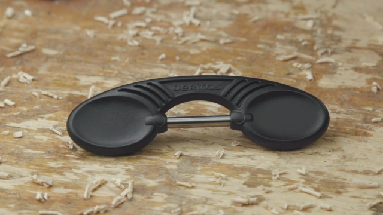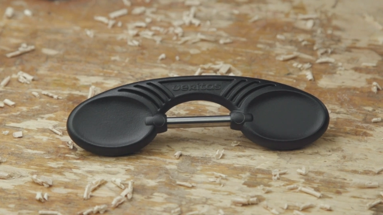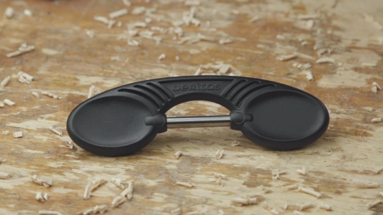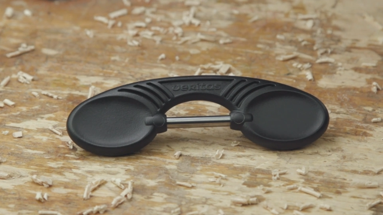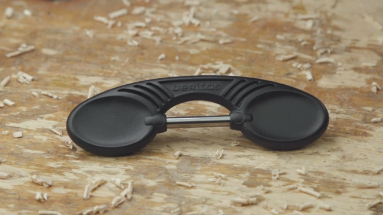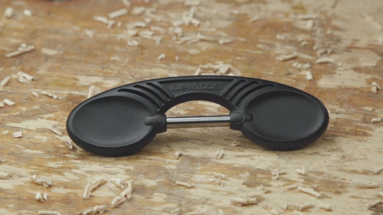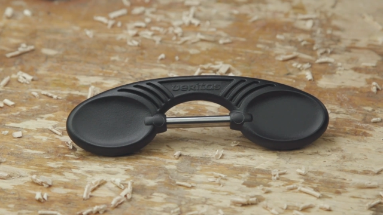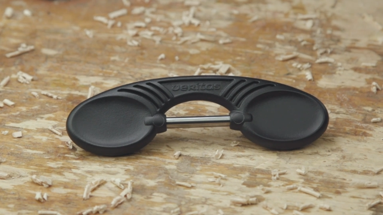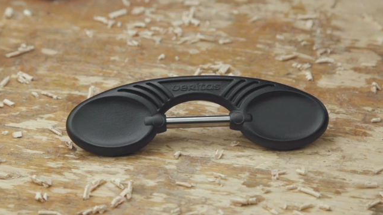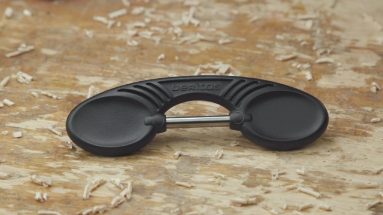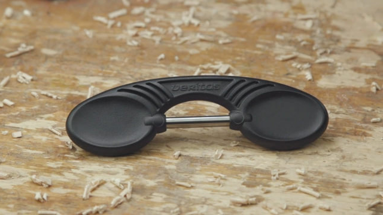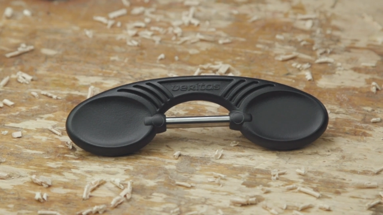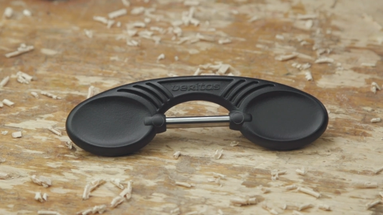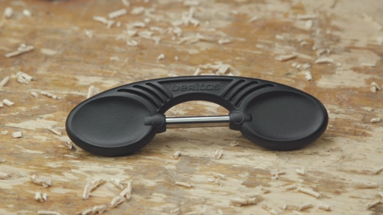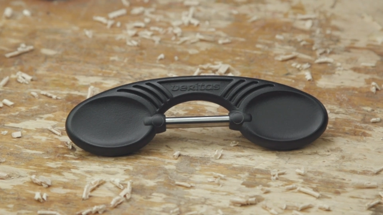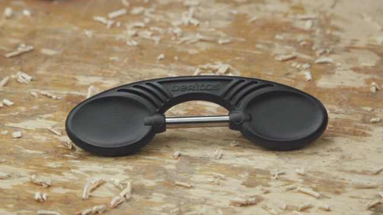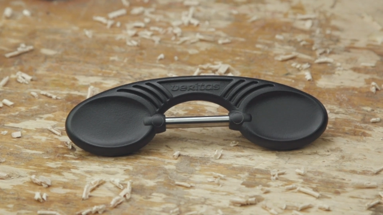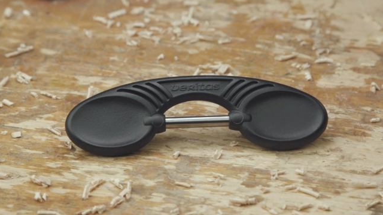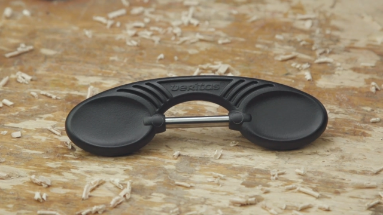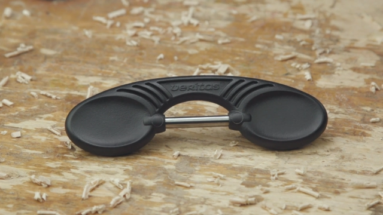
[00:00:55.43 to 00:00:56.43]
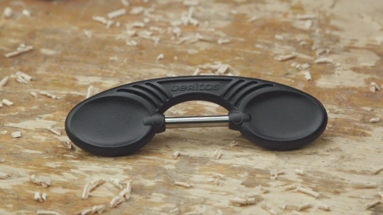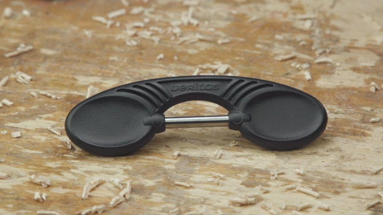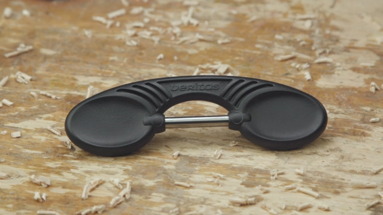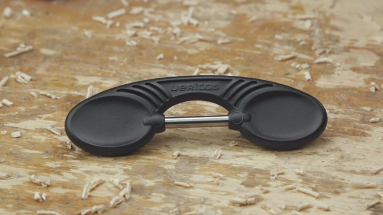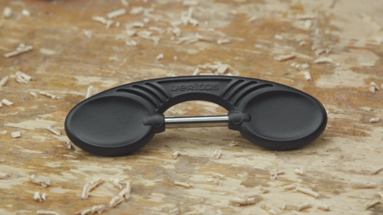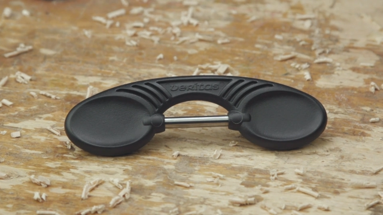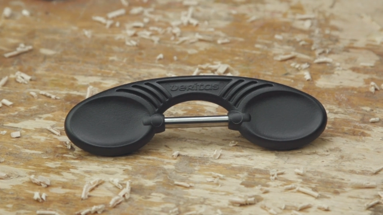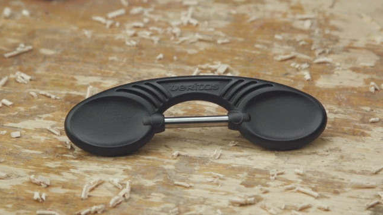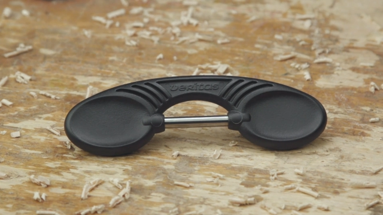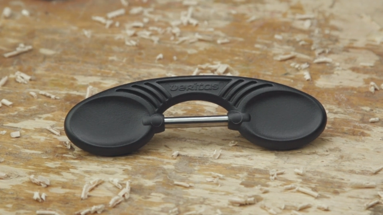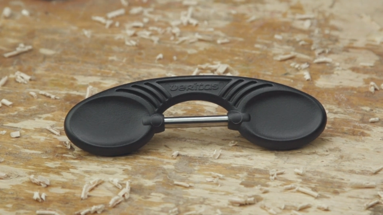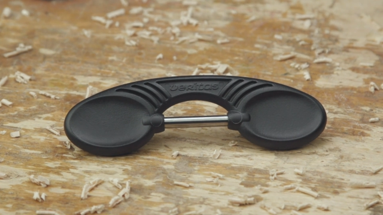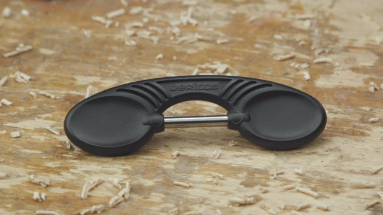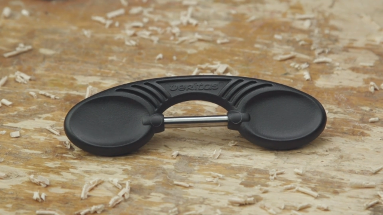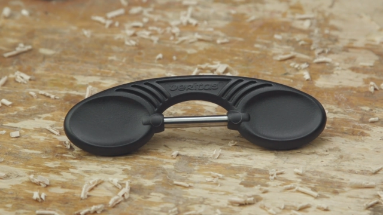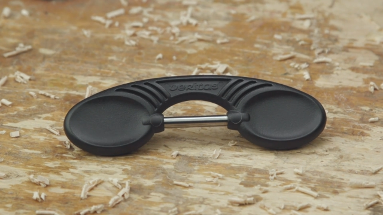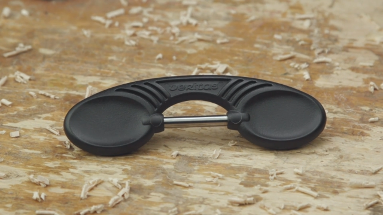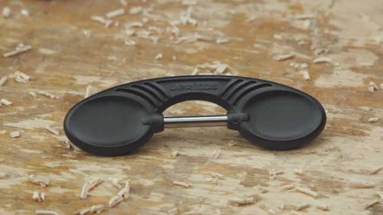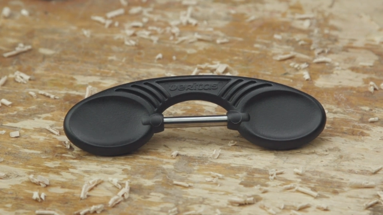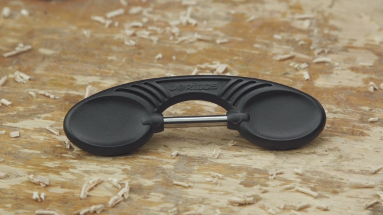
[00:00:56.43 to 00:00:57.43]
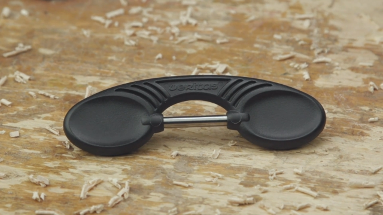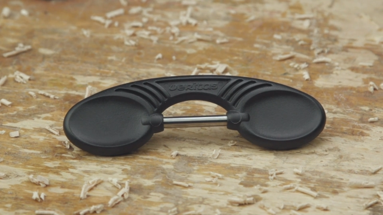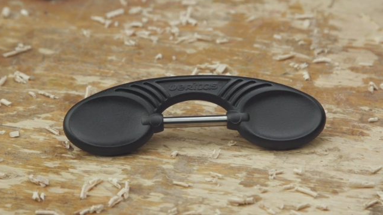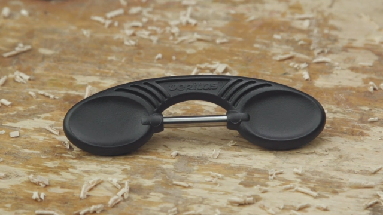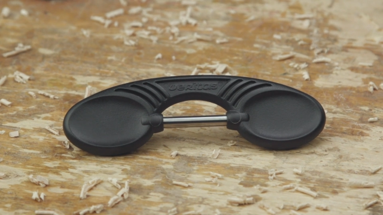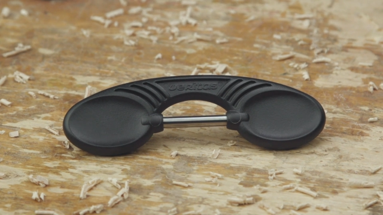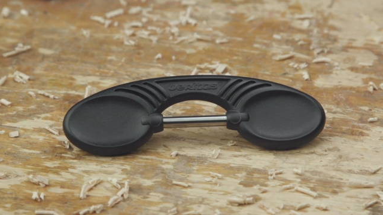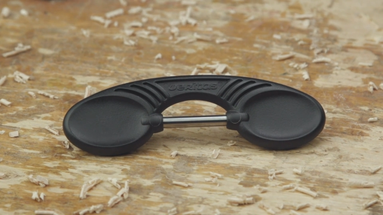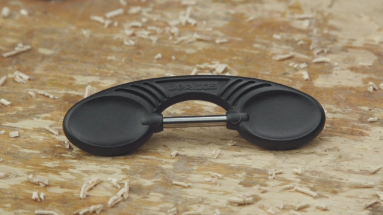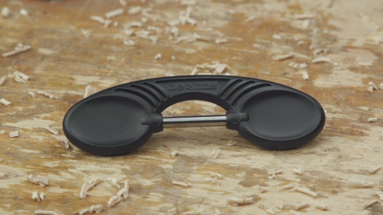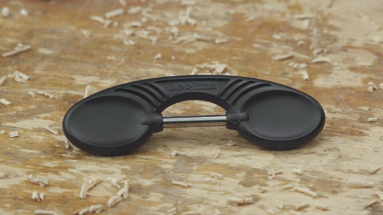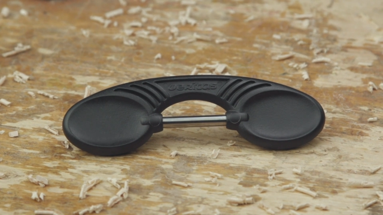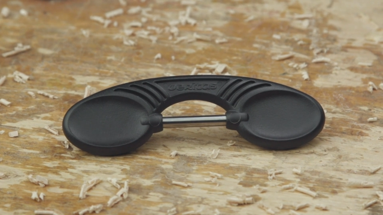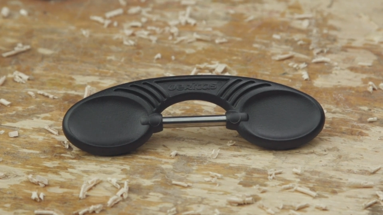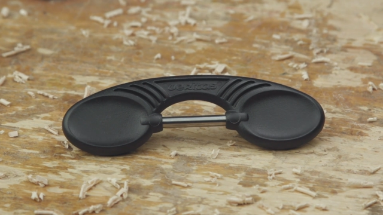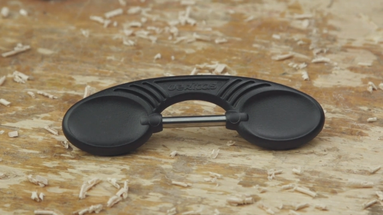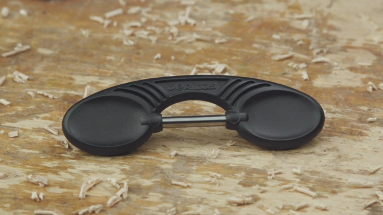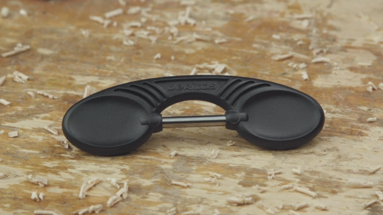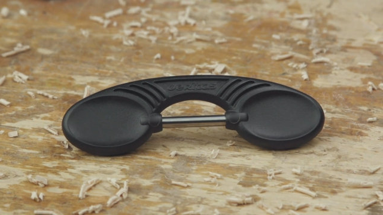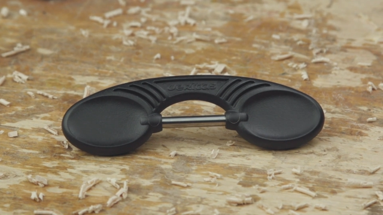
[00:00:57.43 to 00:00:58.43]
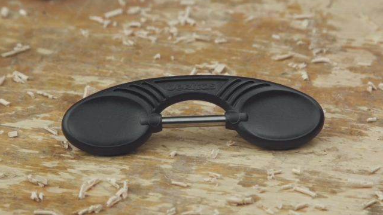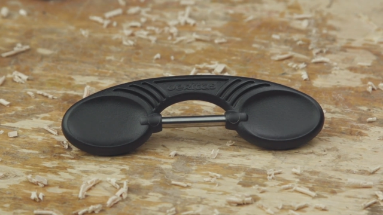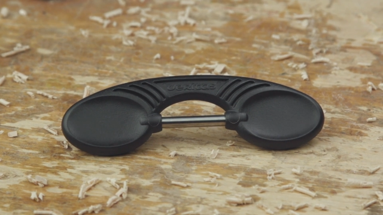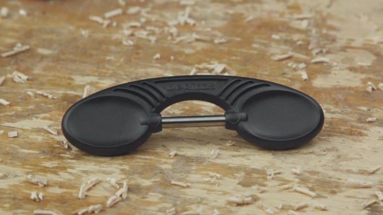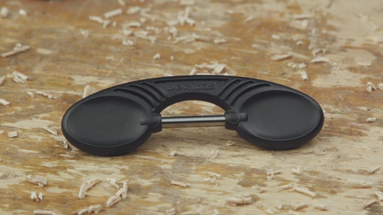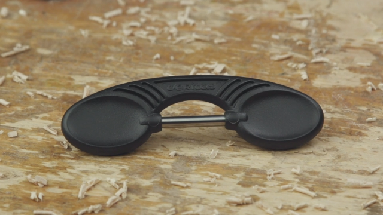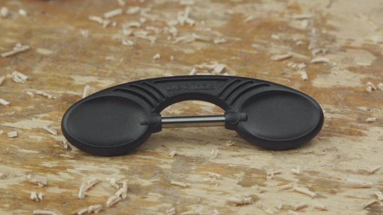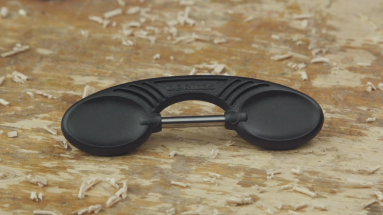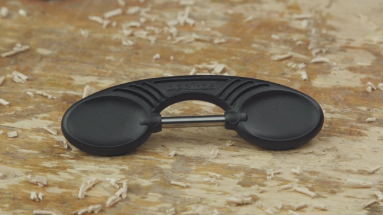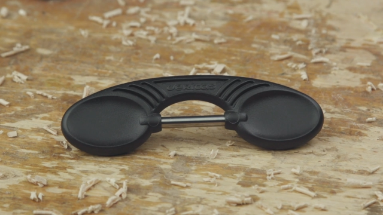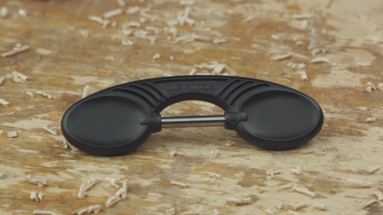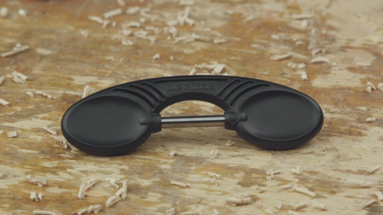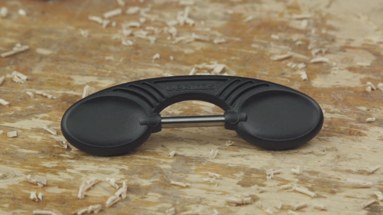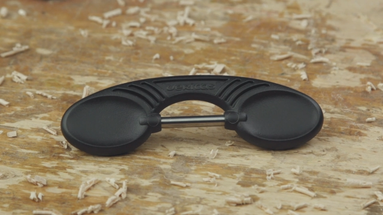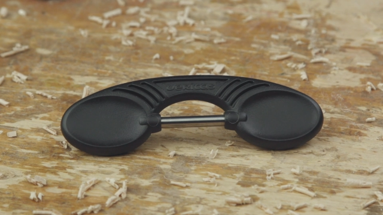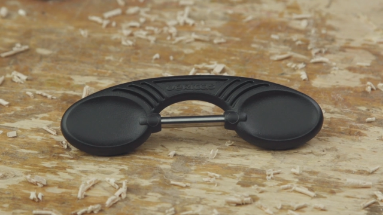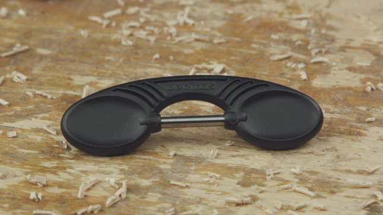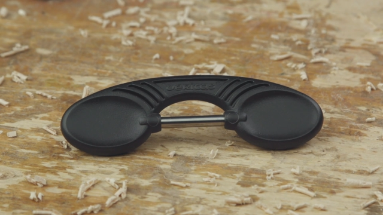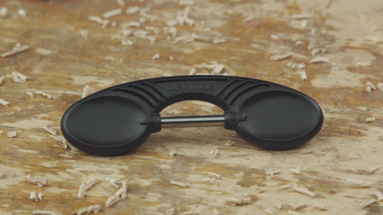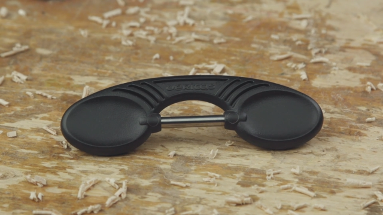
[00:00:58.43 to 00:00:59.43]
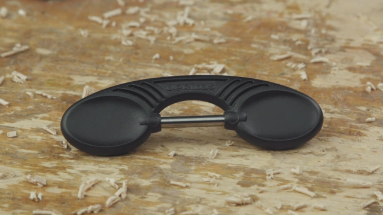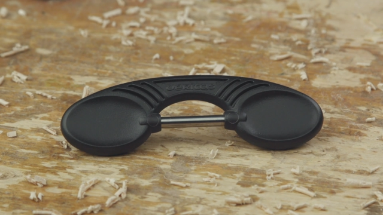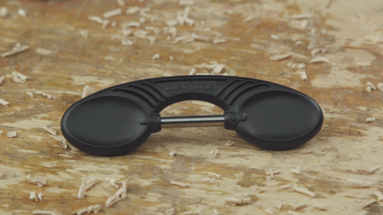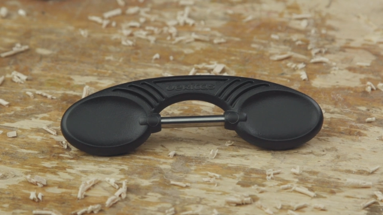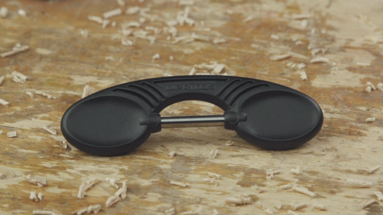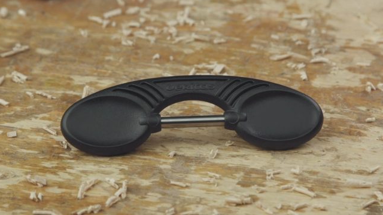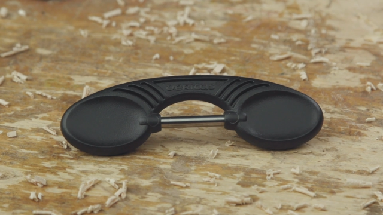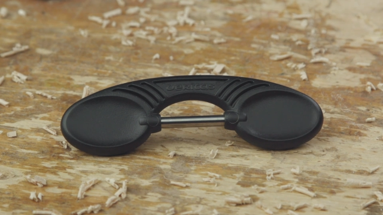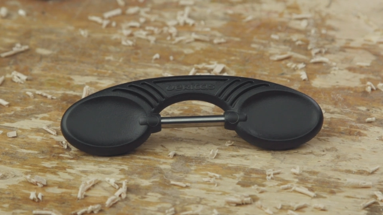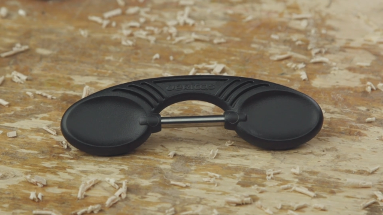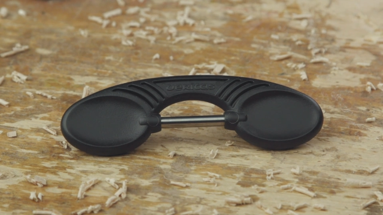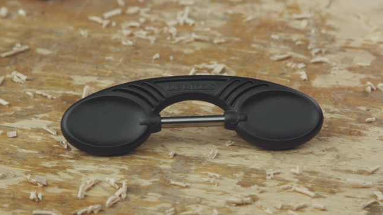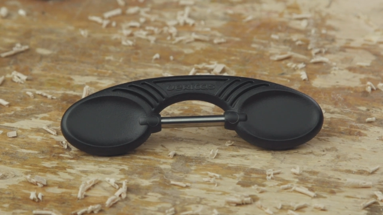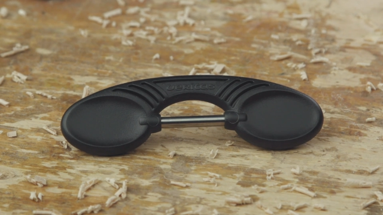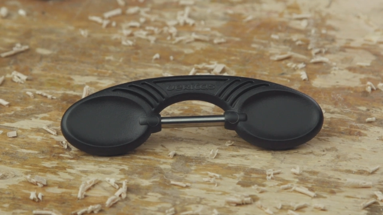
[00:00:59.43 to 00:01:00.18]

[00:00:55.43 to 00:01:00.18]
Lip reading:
(no speaker visible)